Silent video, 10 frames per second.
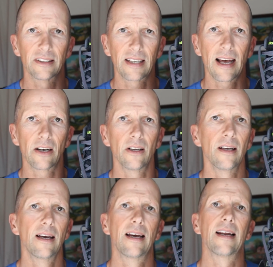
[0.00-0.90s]

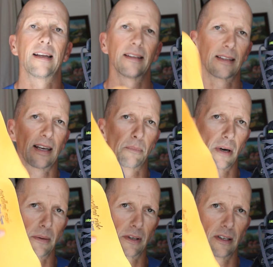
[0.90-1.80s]
saddle, and I think they
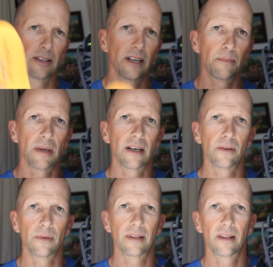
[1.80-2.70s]
probably could have done
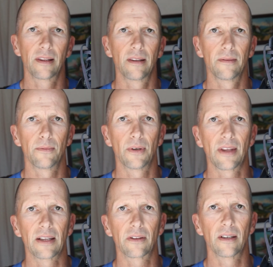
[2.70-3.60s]
better
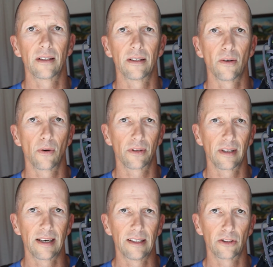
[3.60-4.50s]
without the
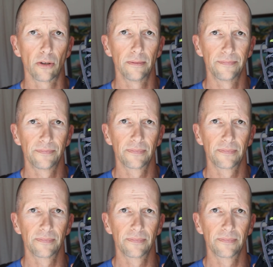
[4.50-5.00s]
Ortholite insole.